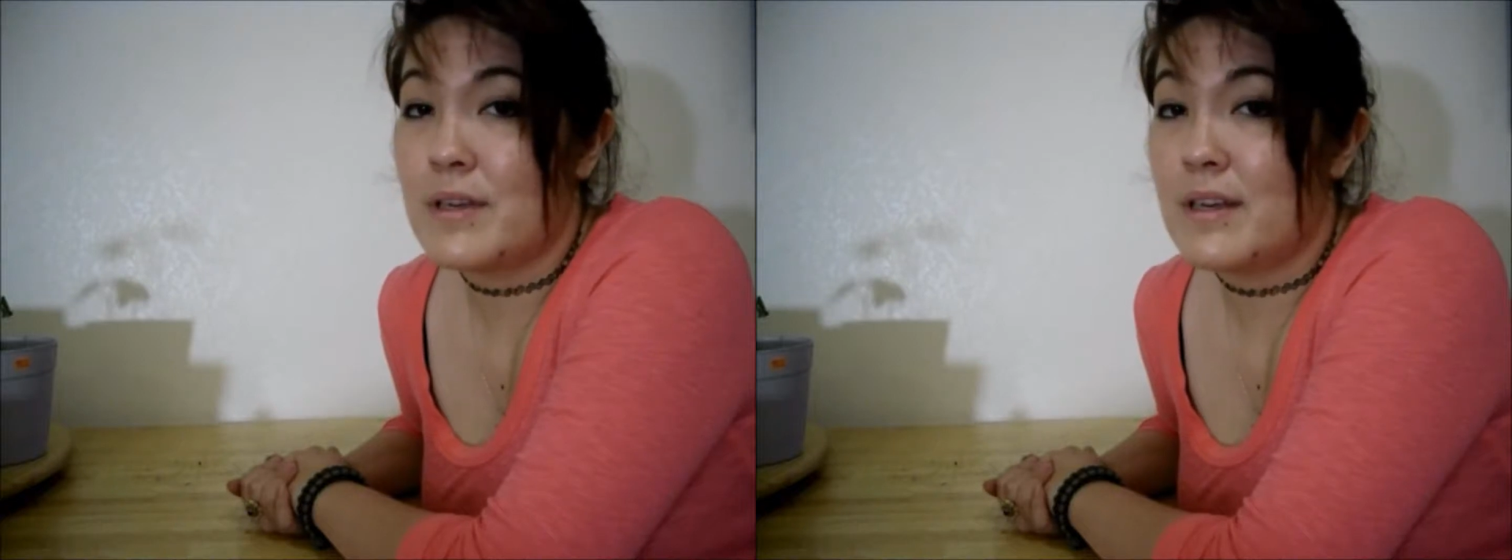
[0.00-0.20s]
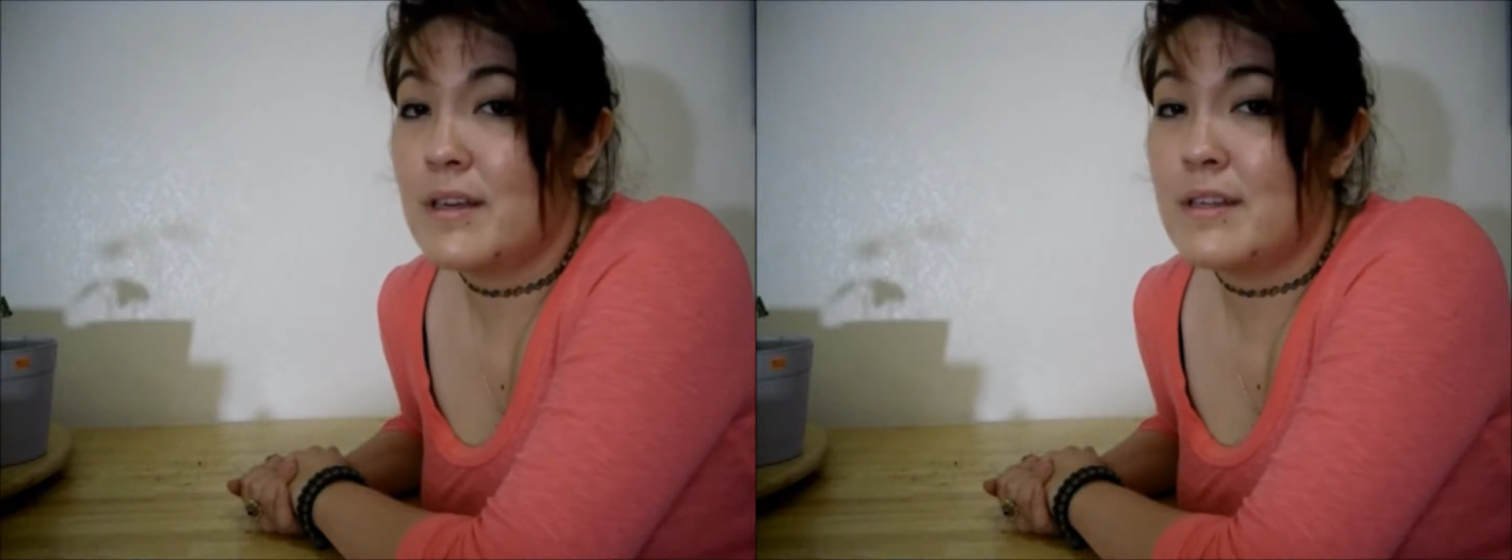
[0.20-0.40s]

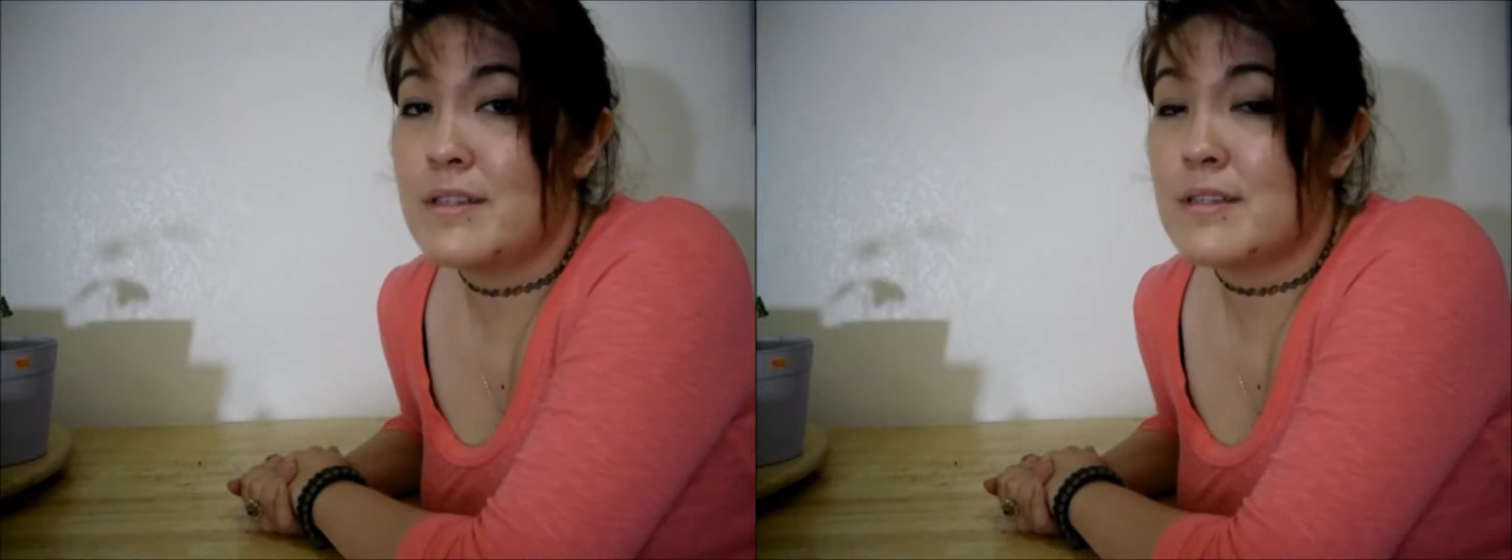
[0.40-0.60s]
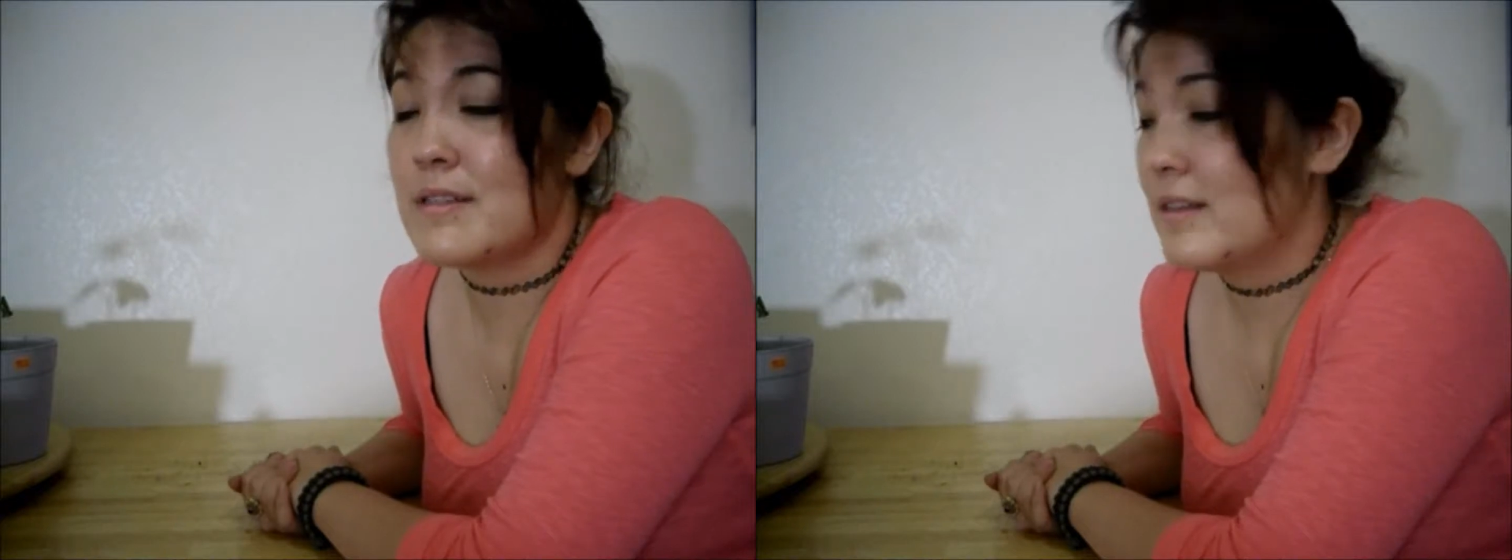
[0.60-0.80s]

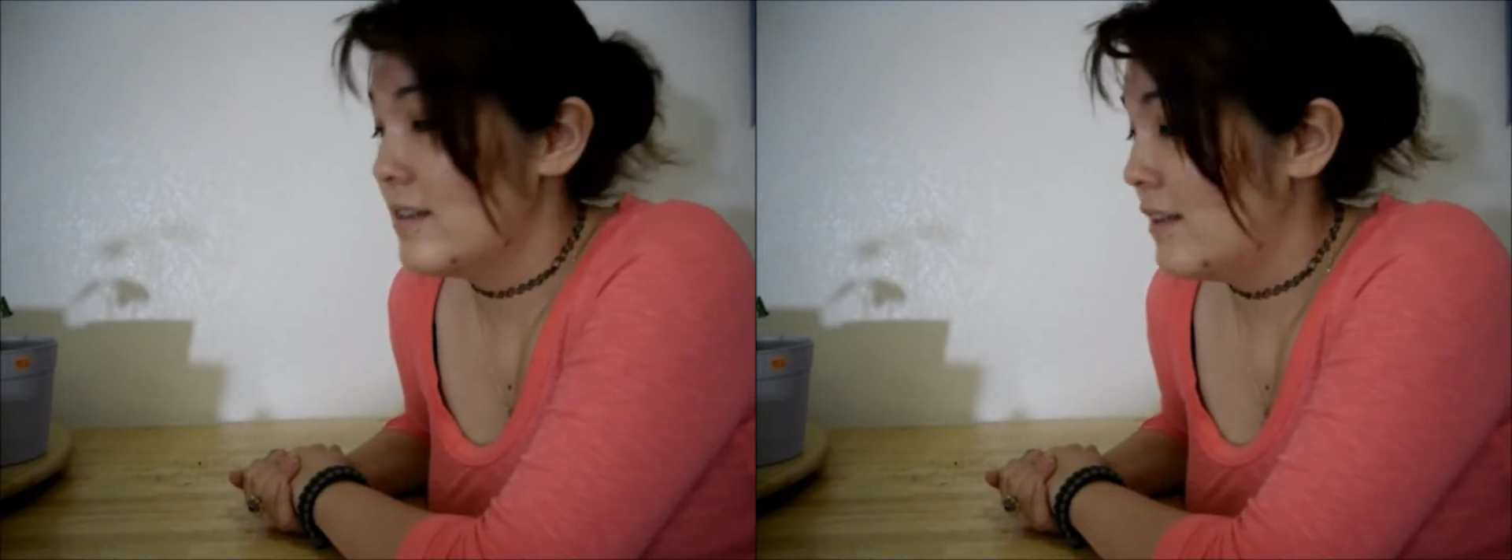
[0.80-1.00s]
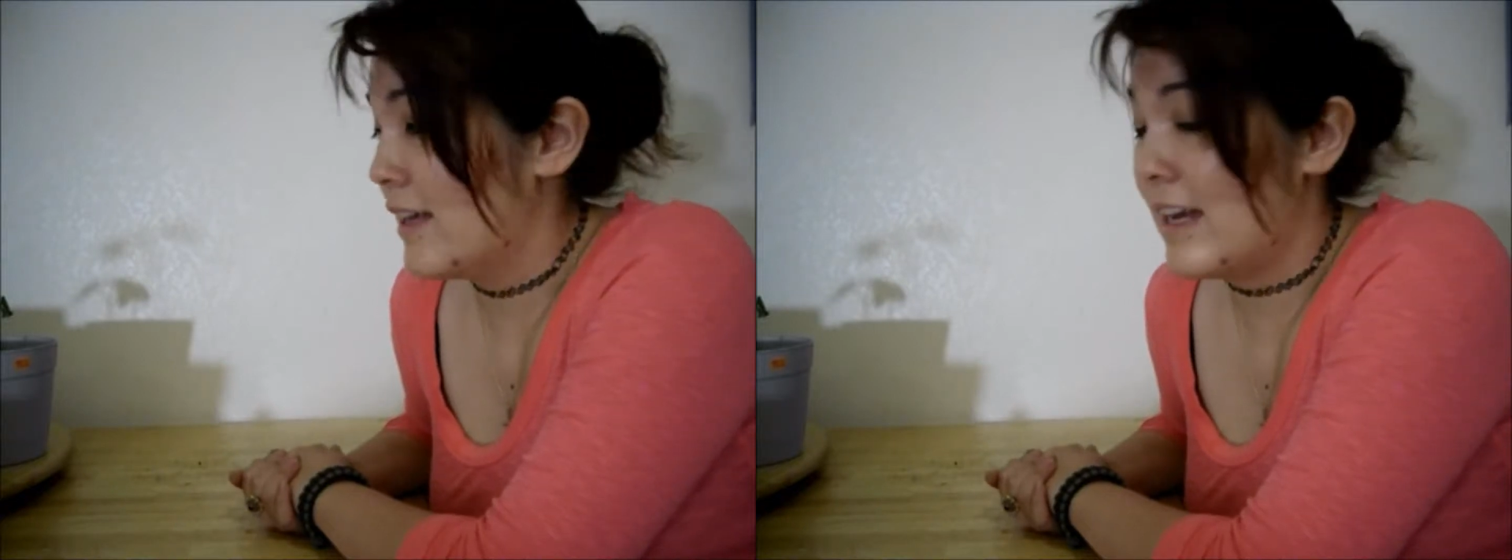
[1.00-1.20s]
because
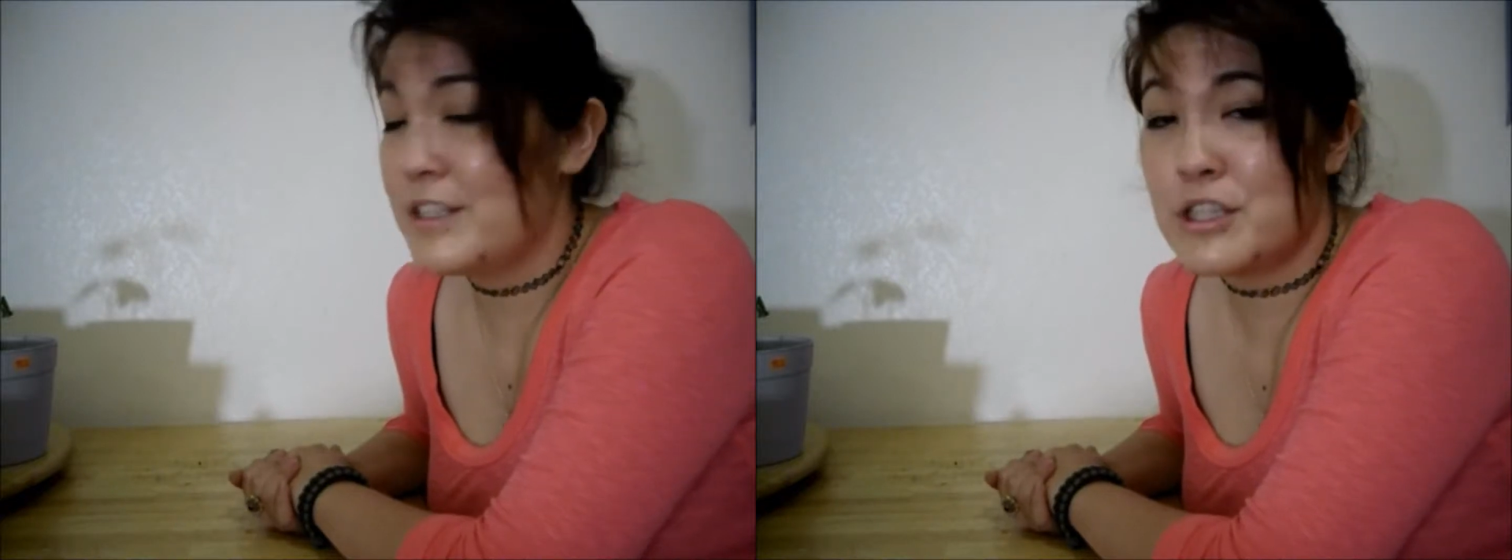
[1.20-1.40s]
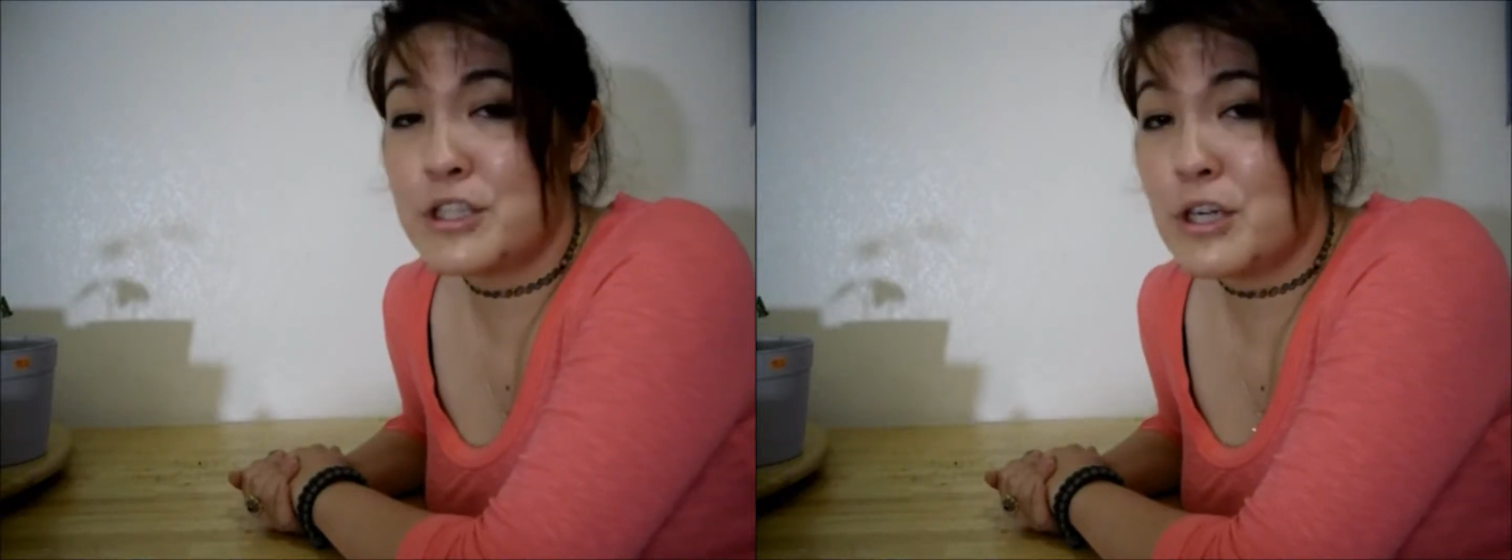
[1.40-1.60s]

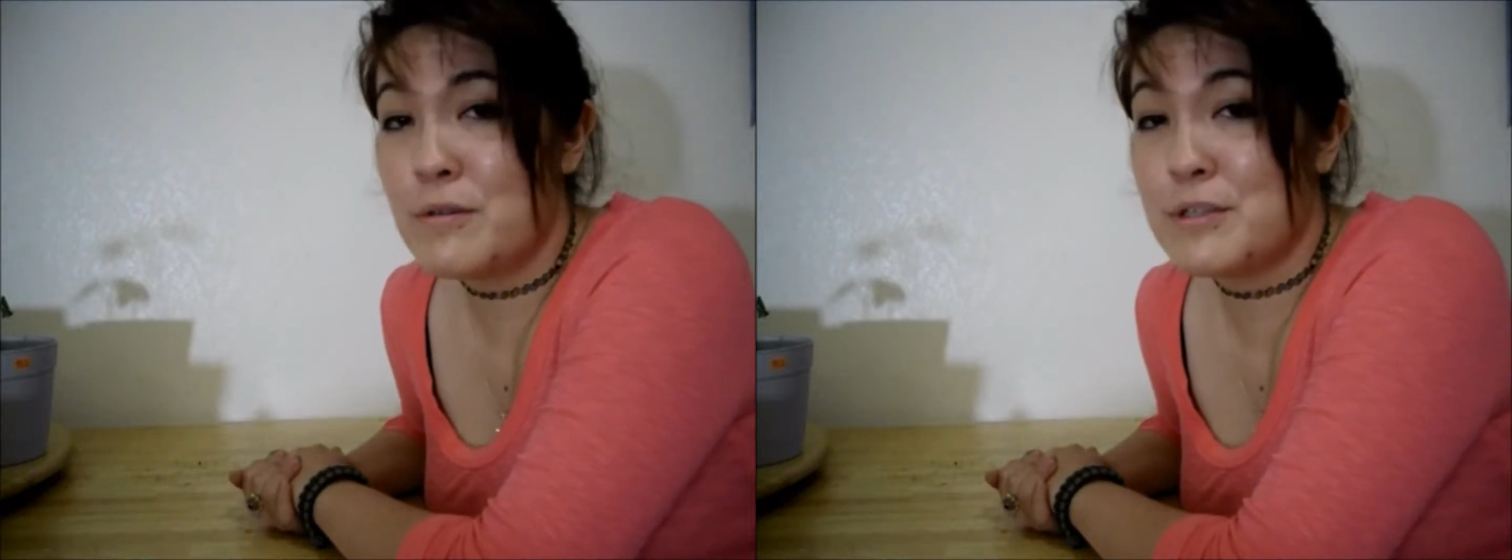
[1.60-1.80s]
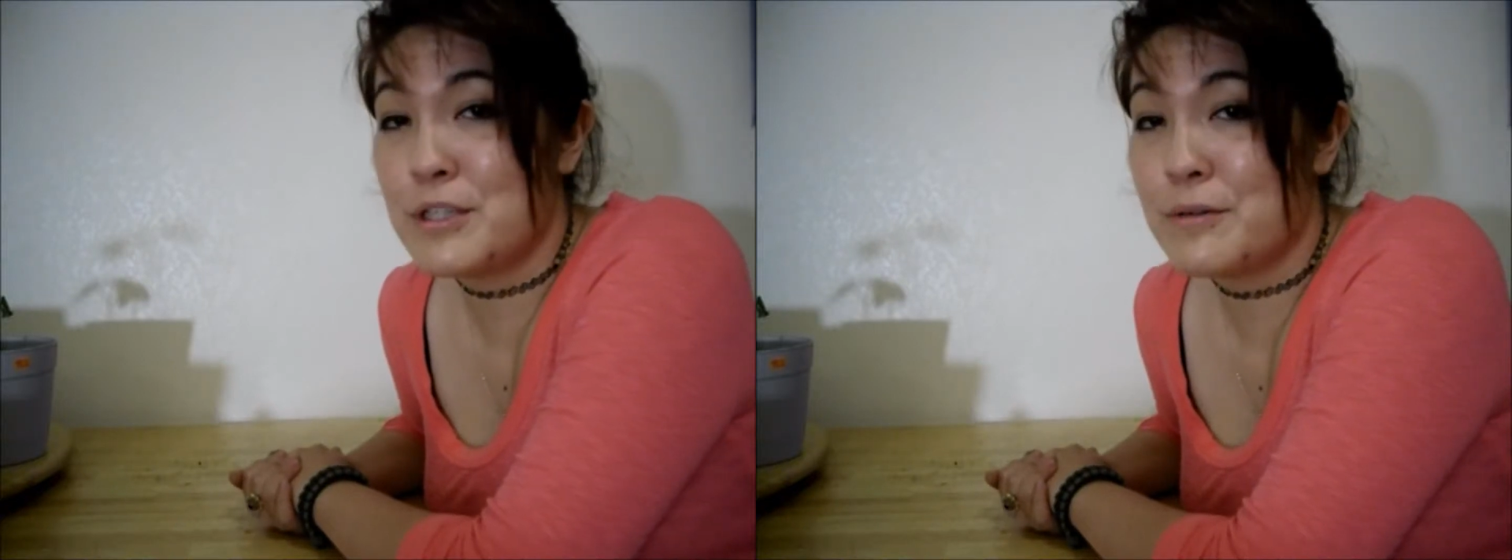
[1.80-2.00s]
like I just
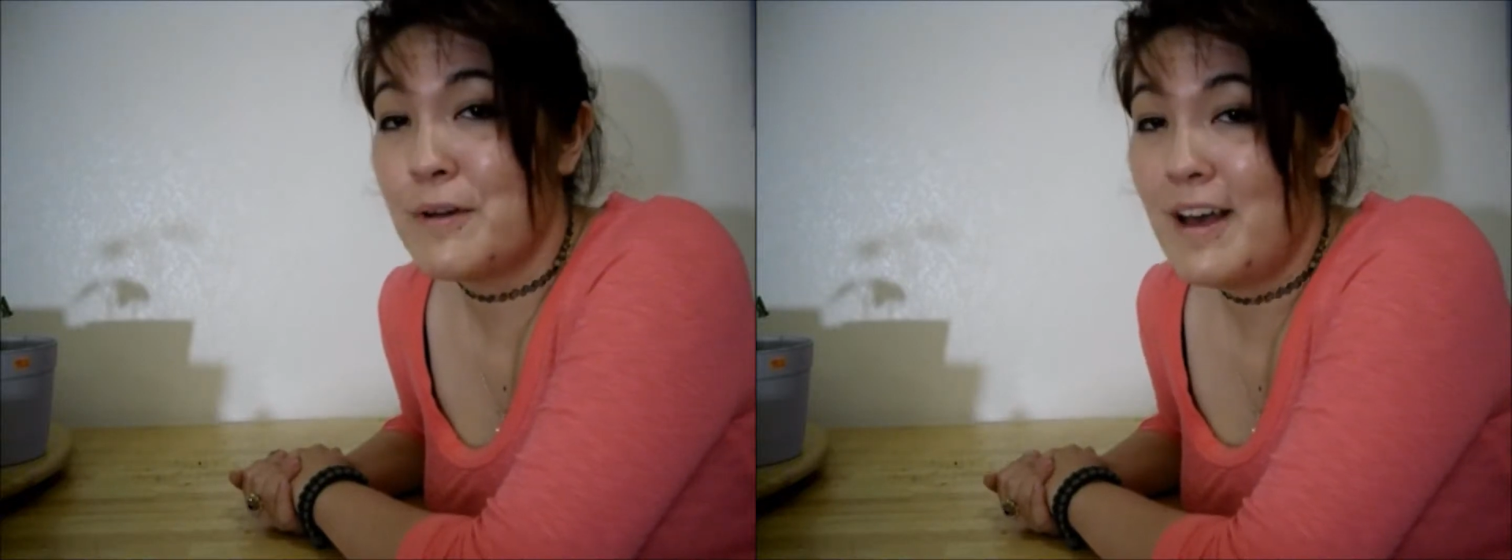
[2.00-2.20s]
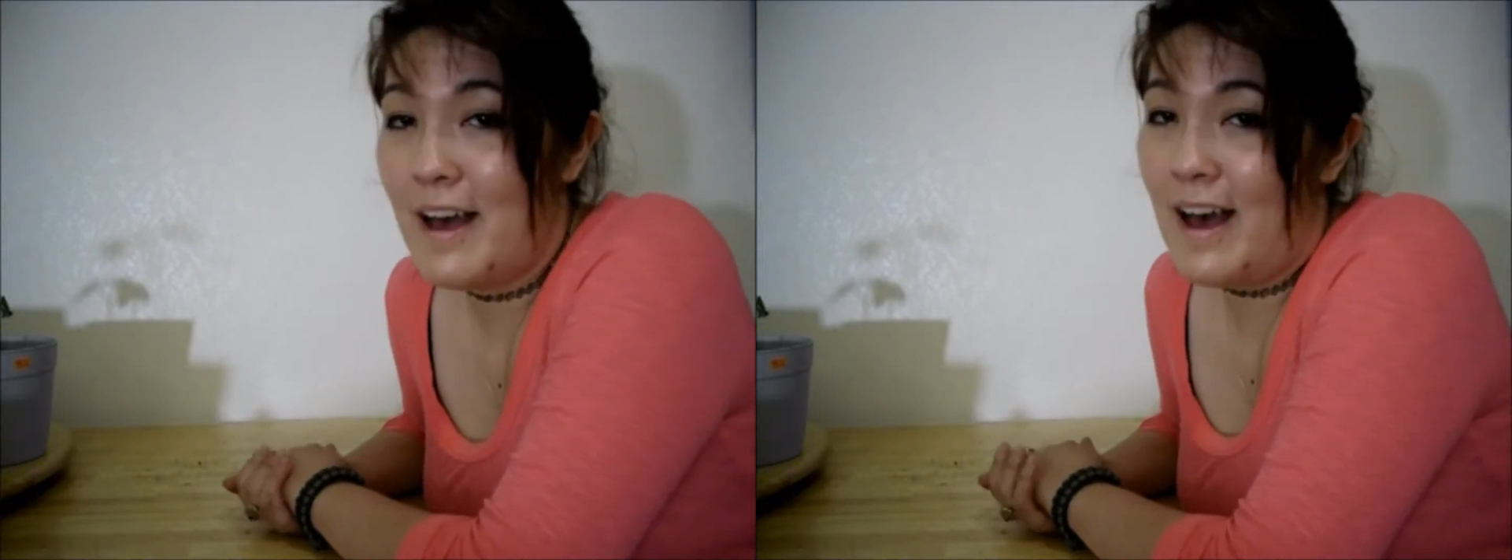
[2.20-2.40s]
showed you,